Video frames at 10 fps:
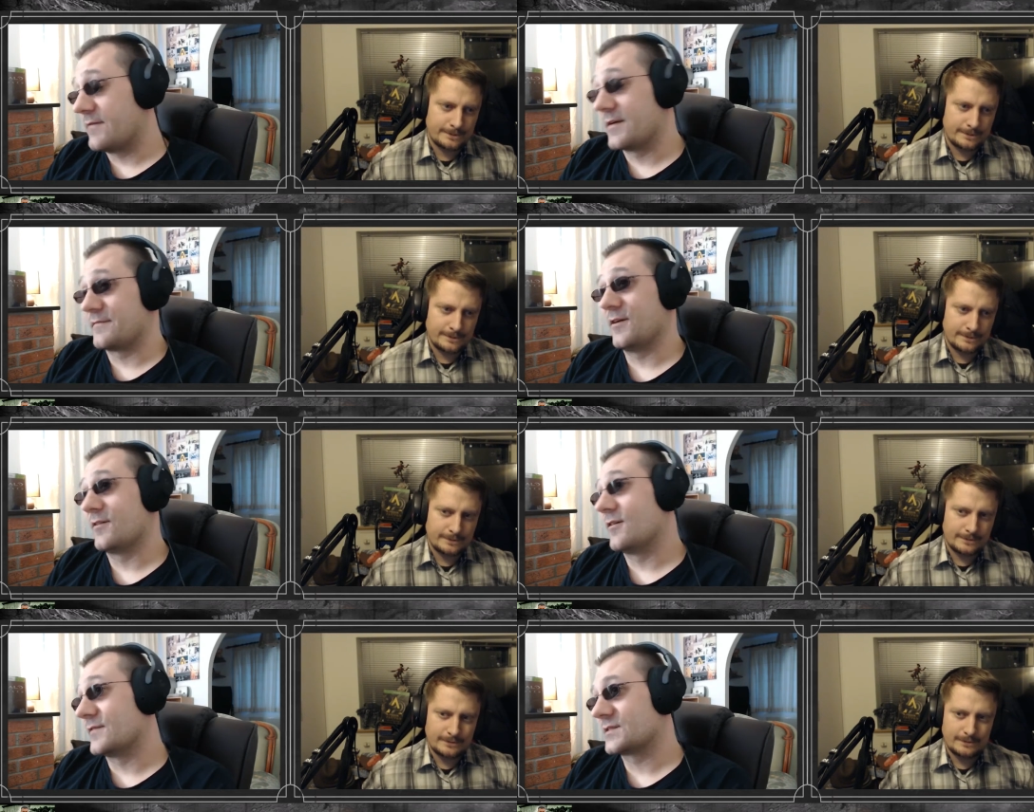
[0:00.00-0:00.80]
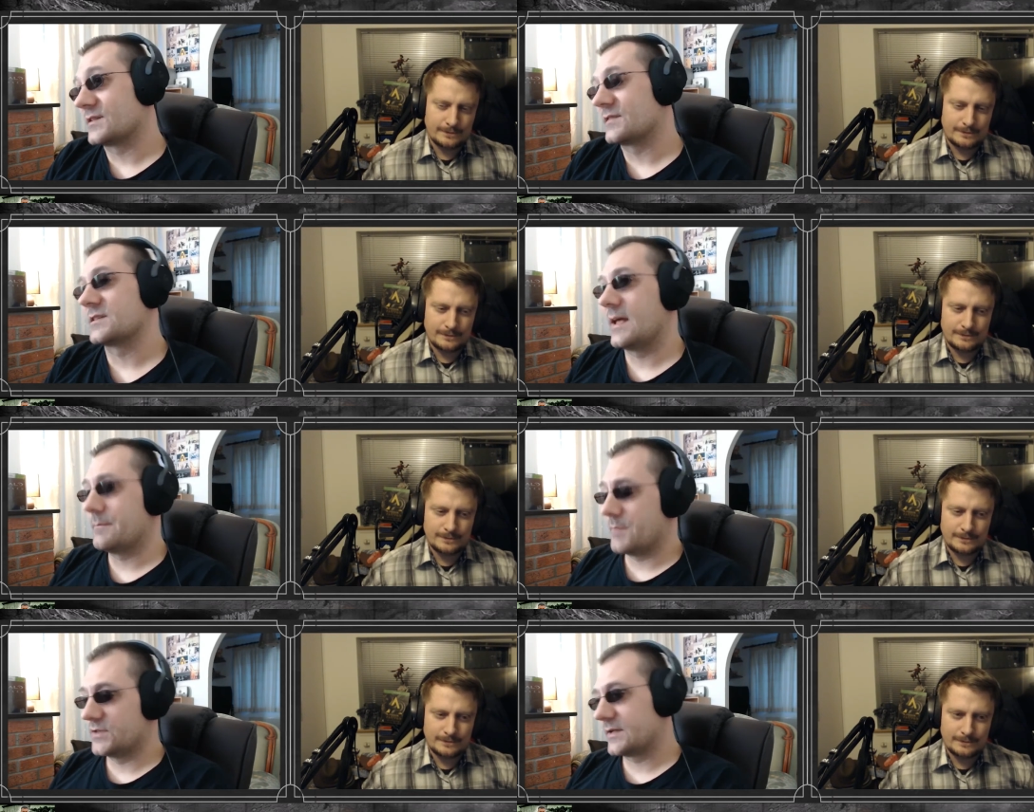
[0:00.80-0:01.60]
Speaker 1: very far. Obviously, there's
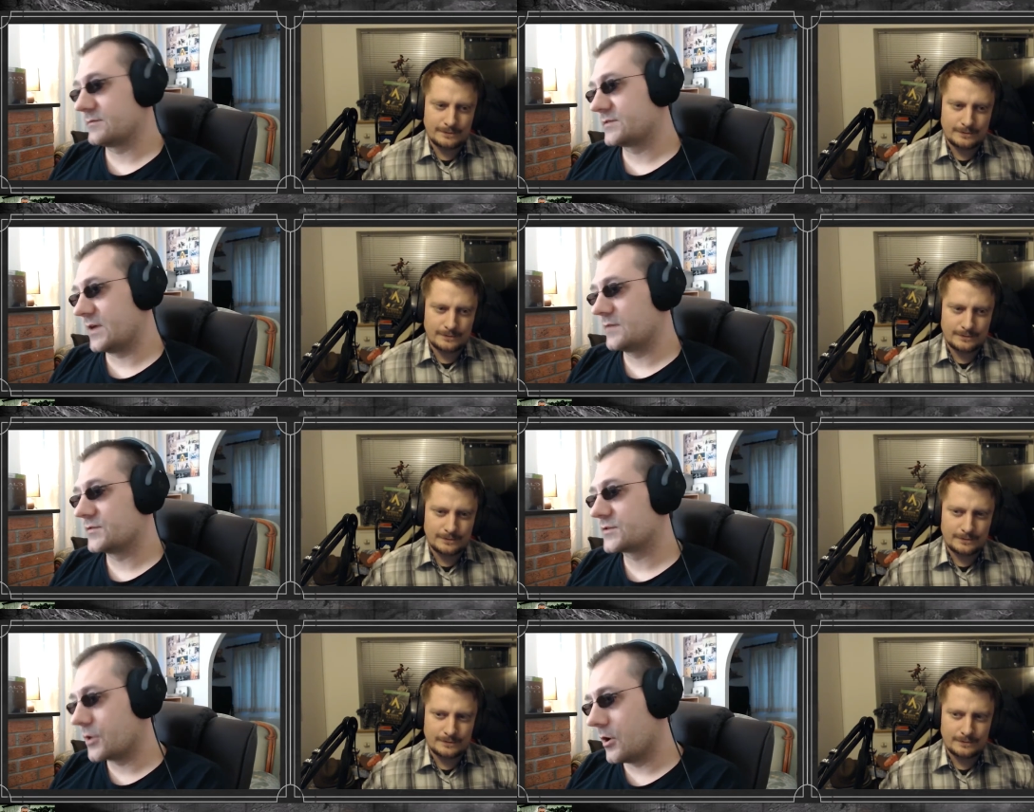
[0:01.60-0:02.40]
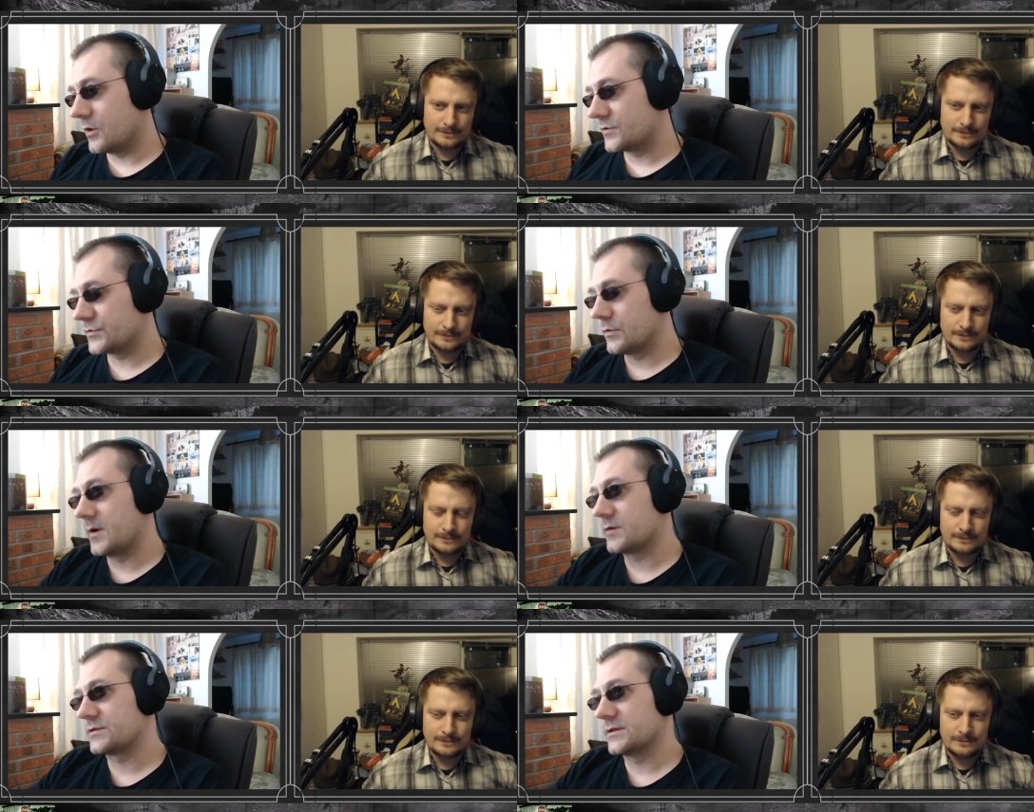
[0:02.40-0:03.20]
landmines outside. There's guards who are
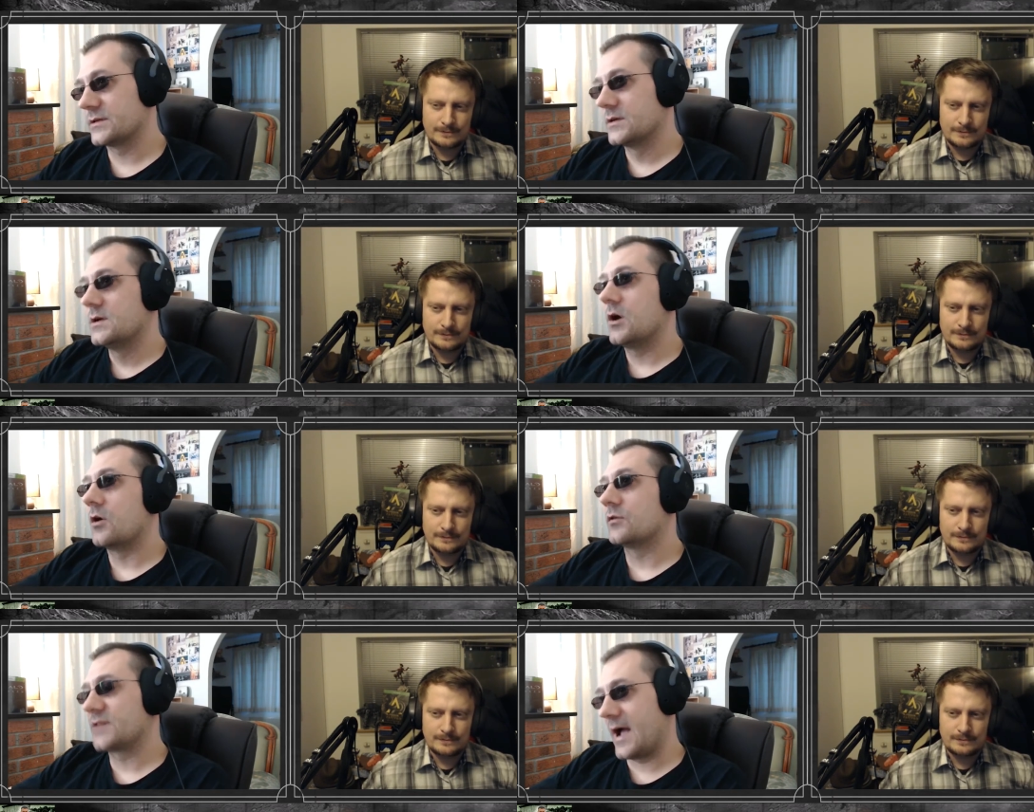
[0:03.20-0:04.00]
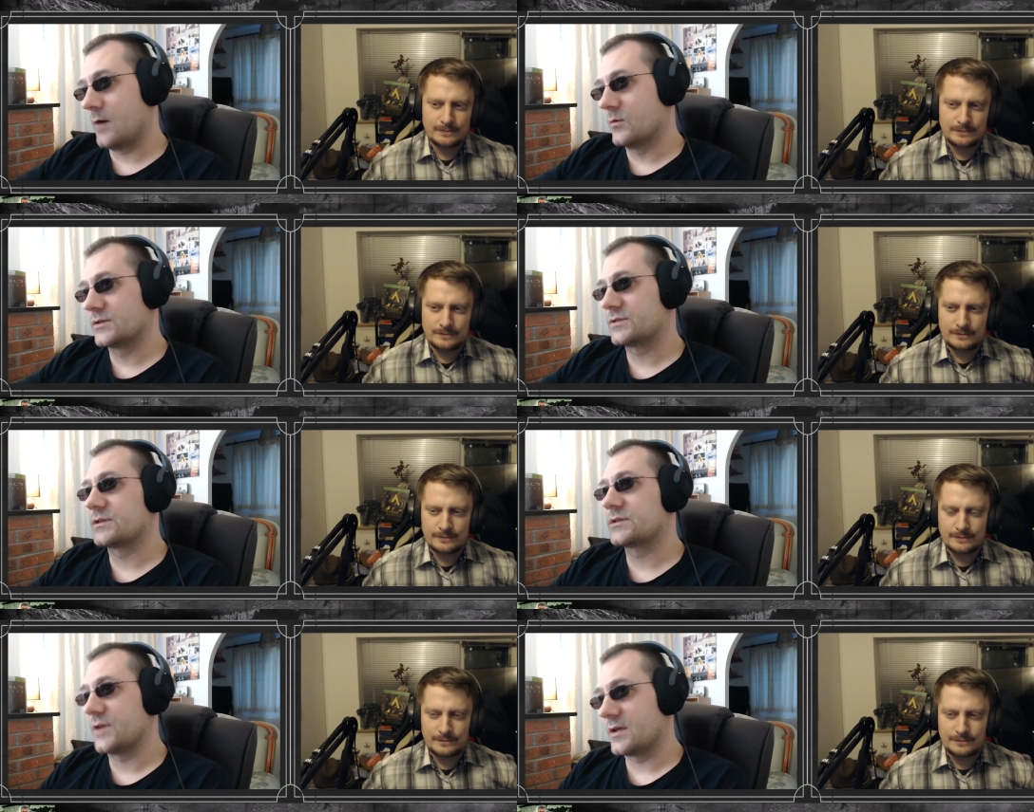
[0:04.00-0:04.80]
posted on towers to
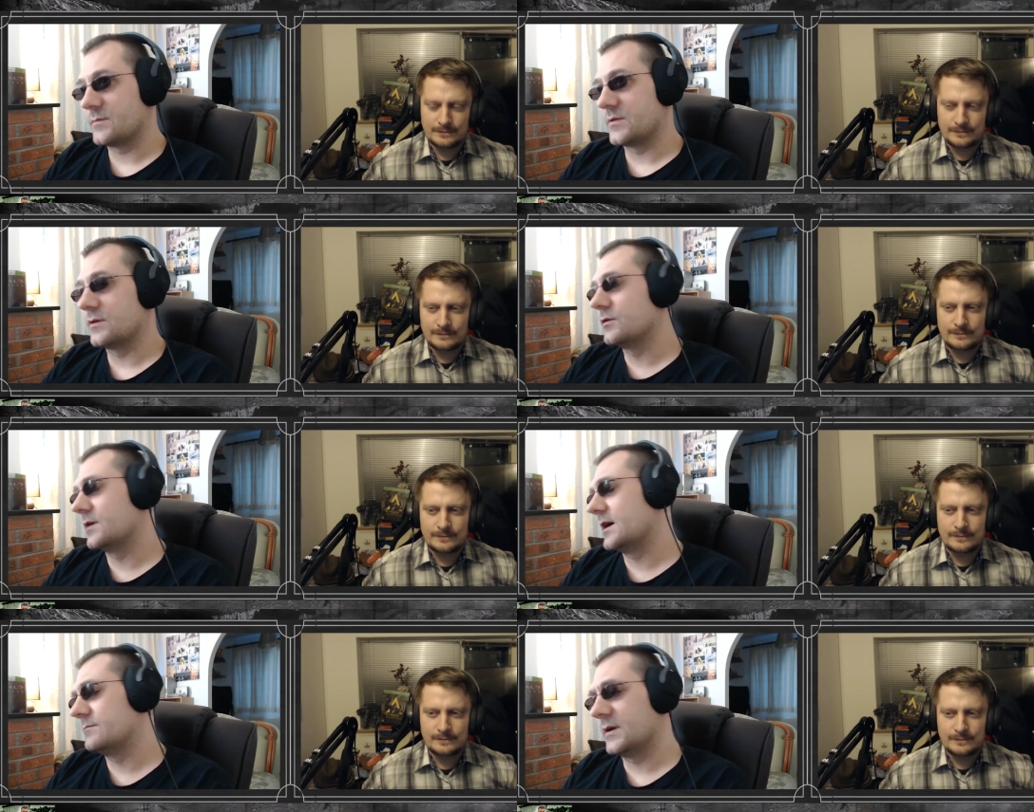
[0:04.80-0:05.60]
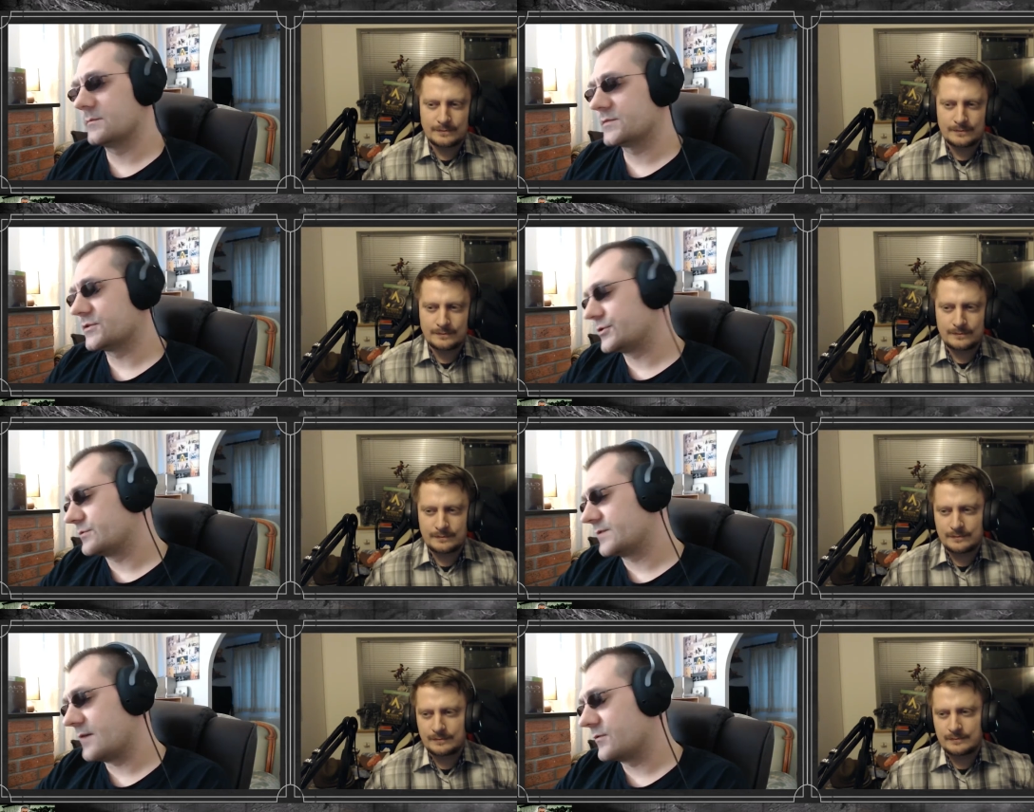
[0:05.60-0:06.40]
snipe and um, um to shoot
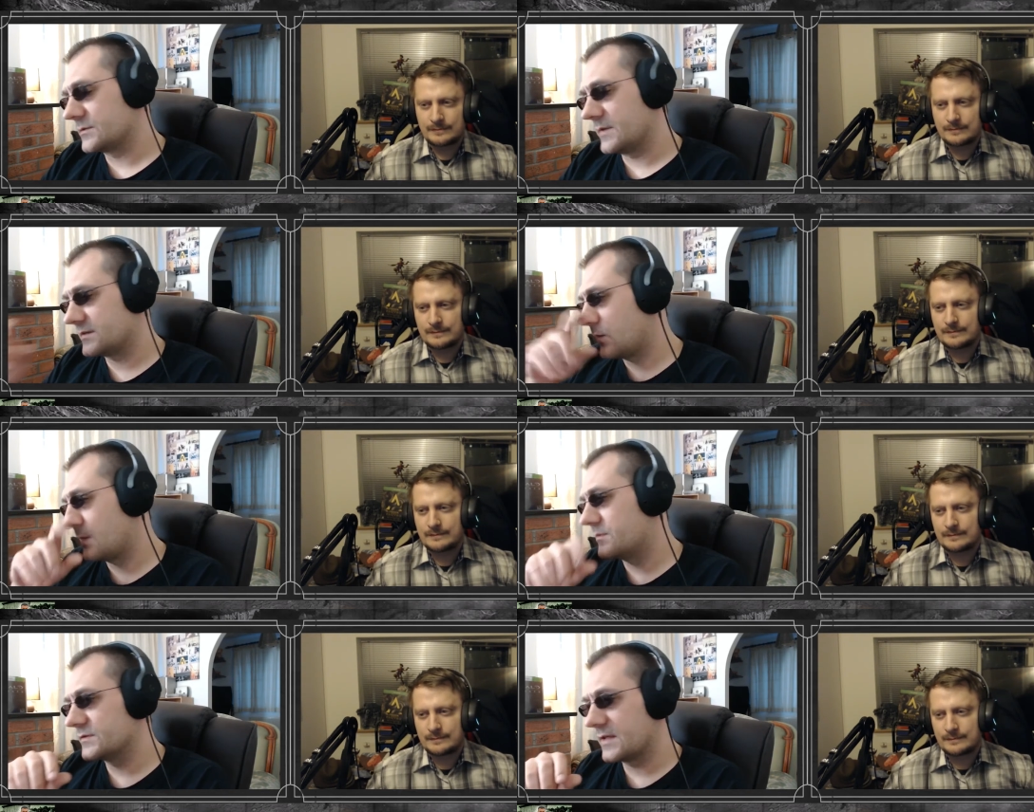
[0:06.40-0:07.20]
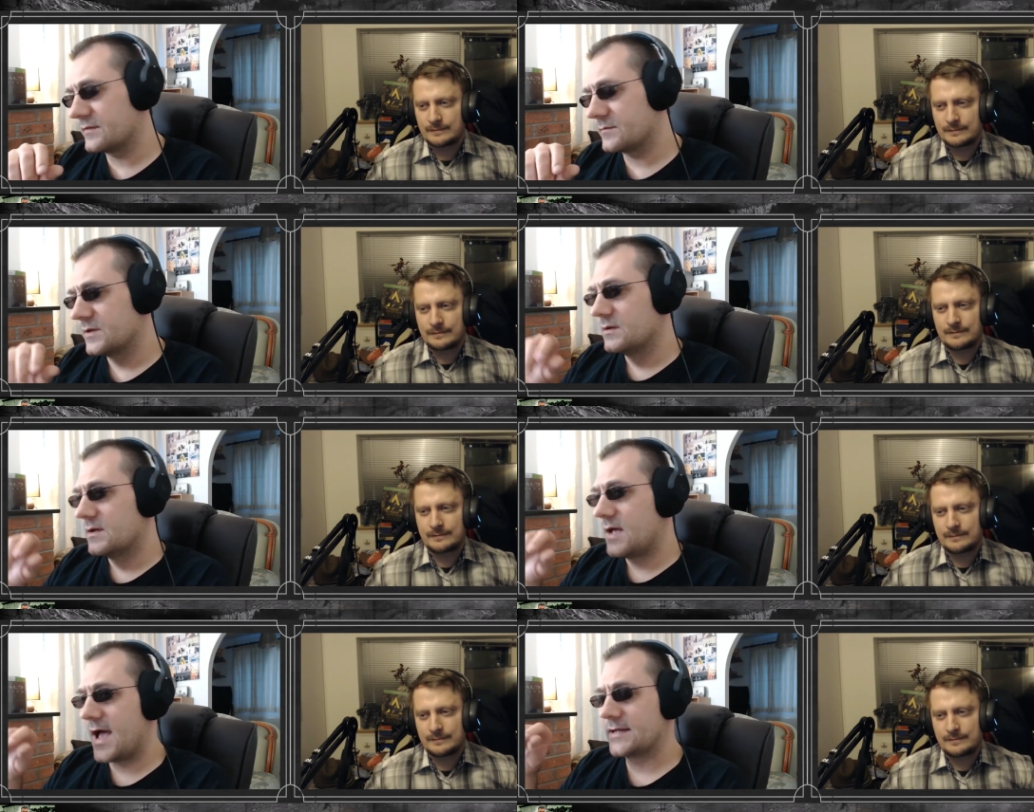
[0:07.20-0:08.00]
down automatic weapons at them,
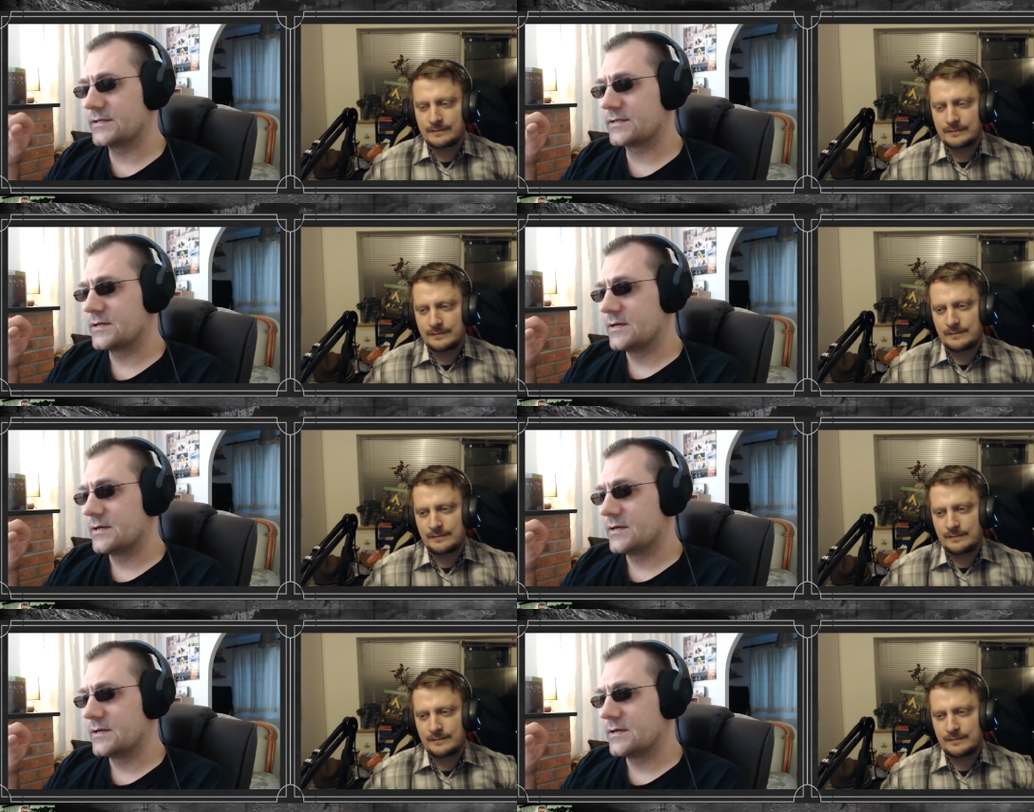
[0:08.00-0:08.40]
and